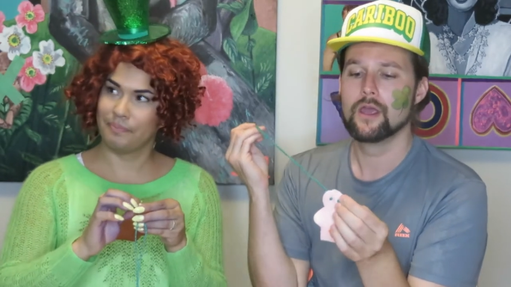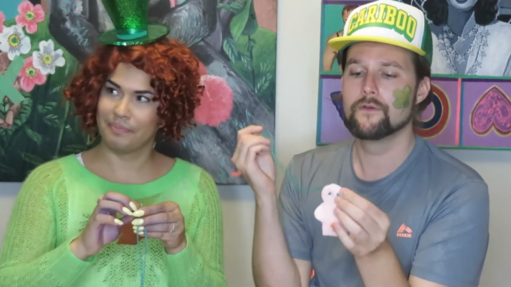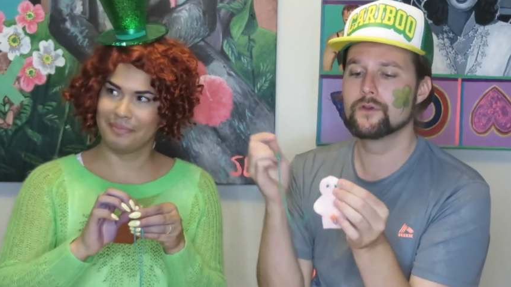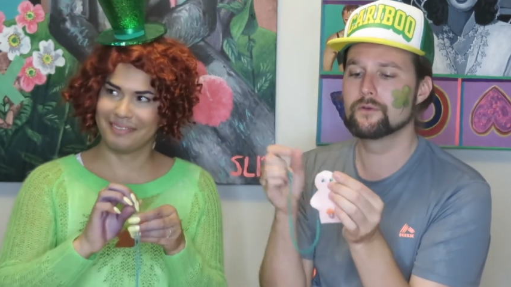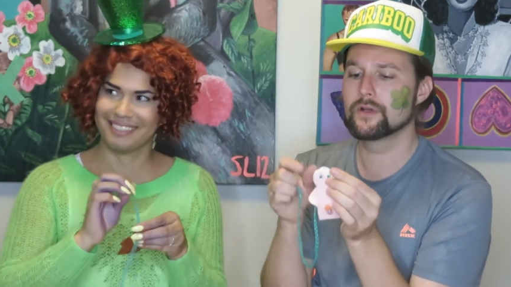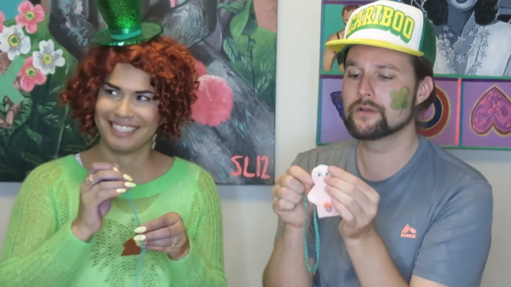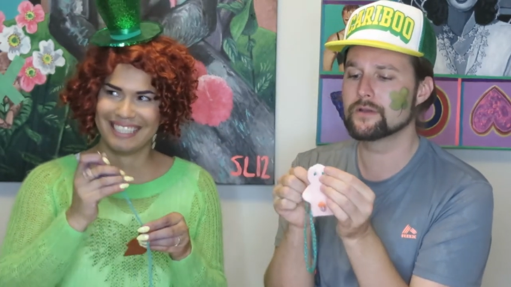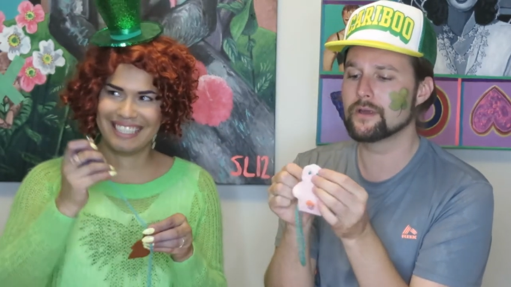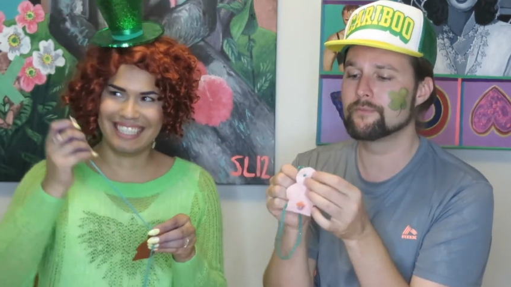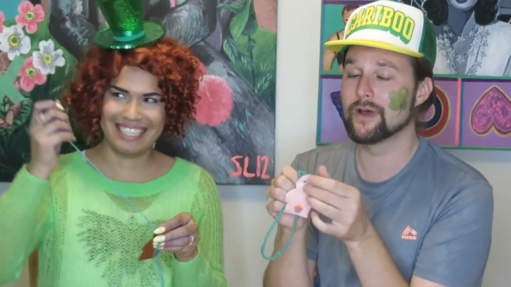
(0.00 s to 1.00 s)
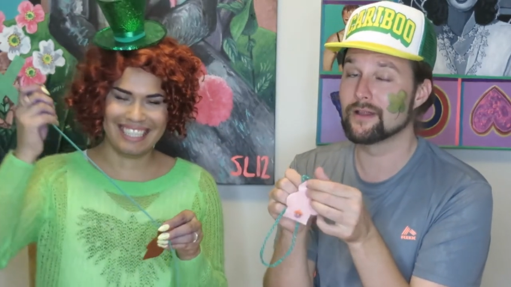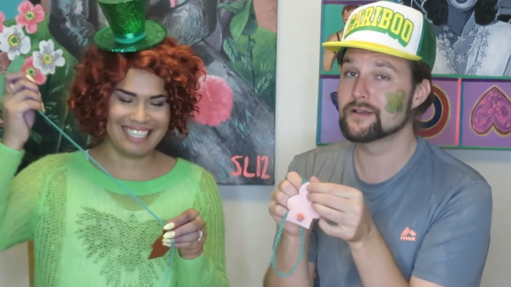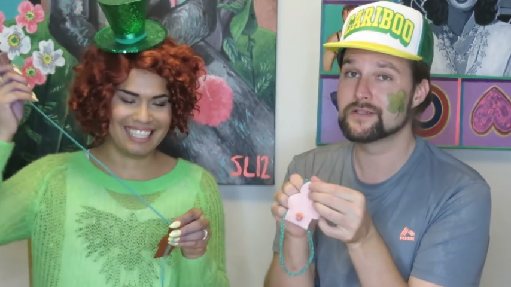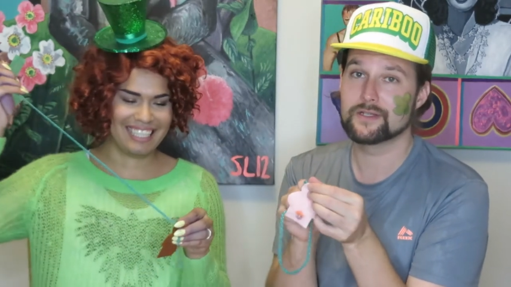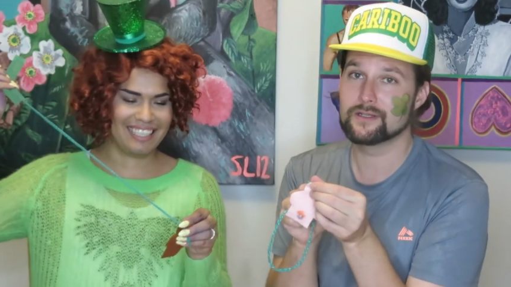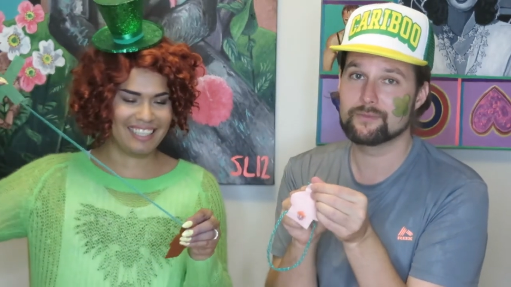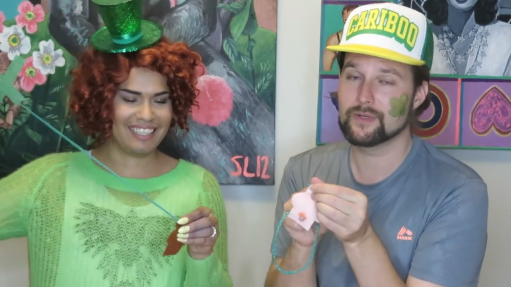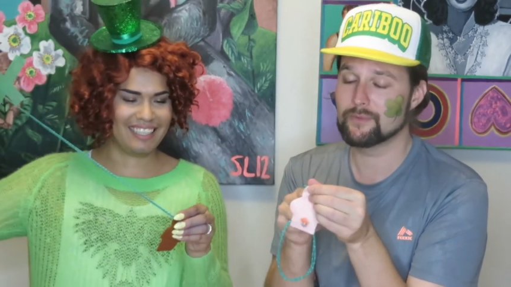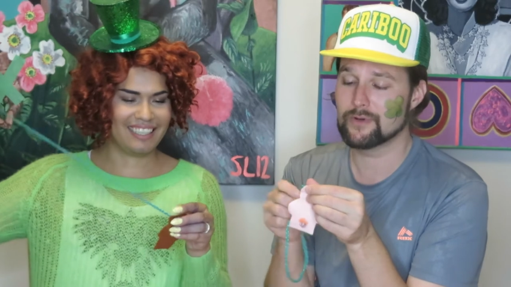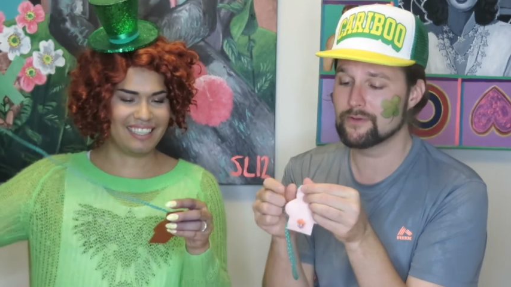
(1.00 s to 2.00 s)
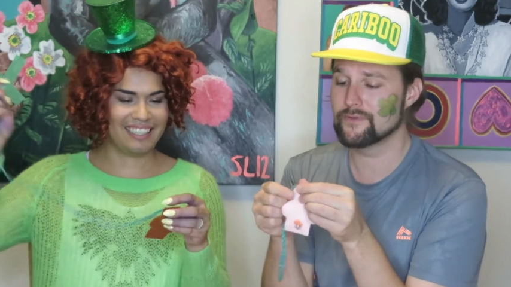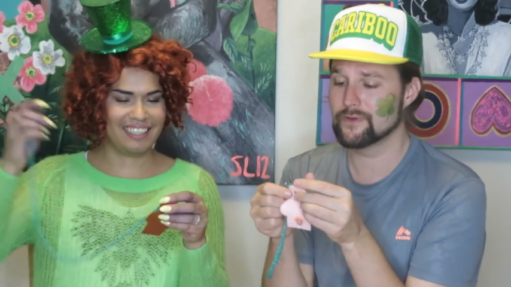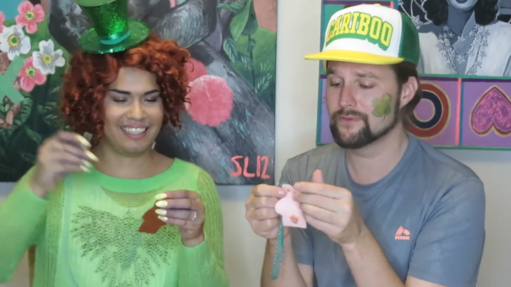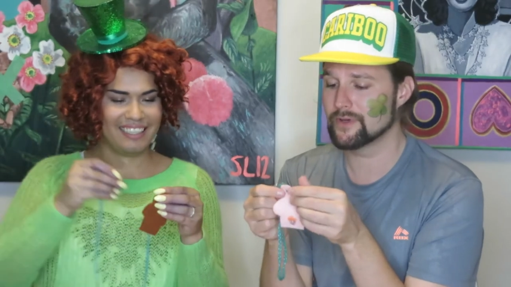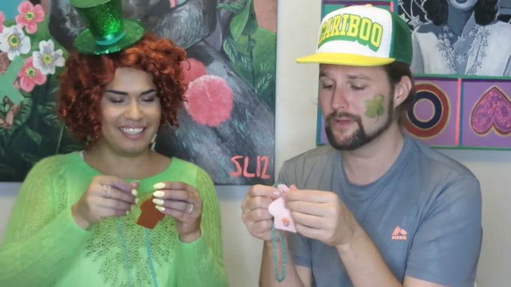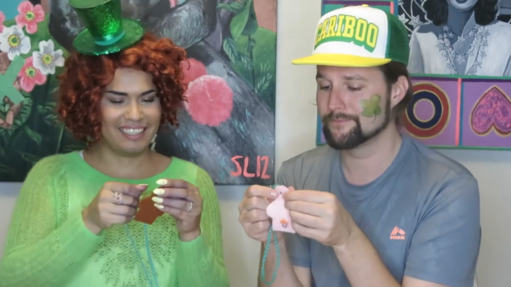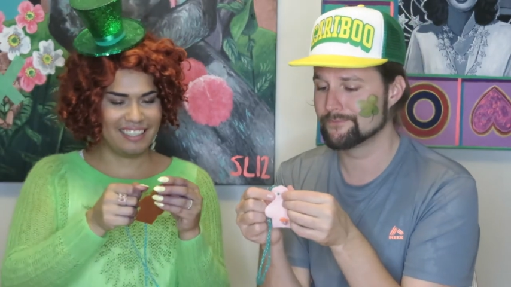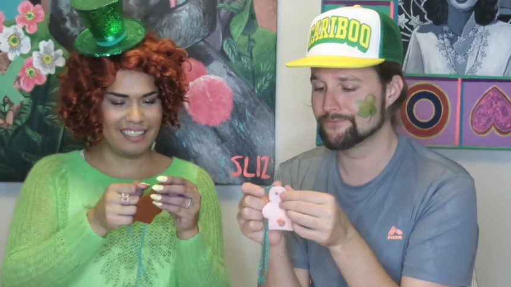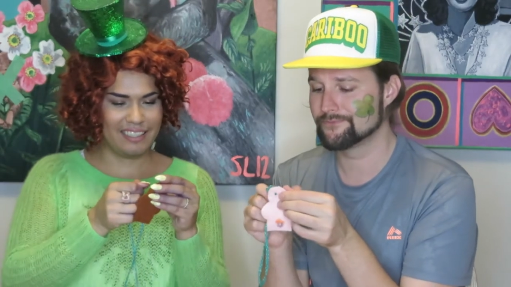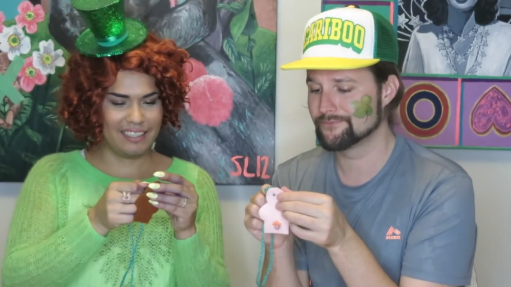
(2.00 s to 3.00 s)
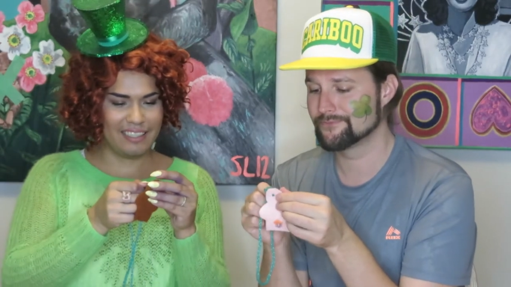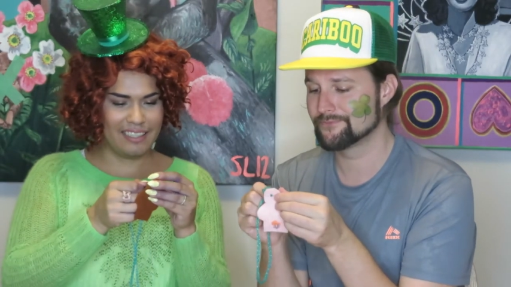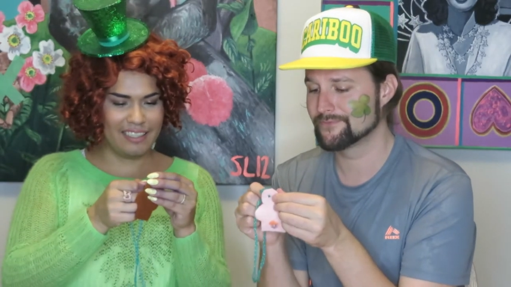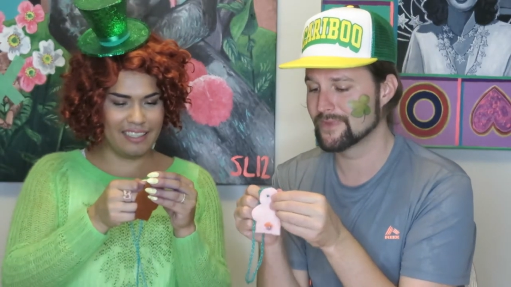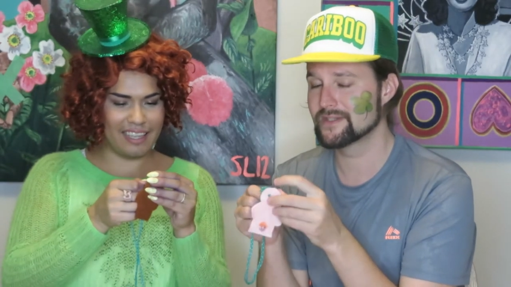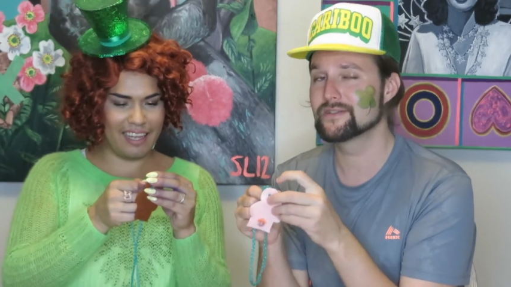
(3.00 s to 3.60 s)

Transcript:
Speaker 1: if you want to embellish a little bit more, feel free.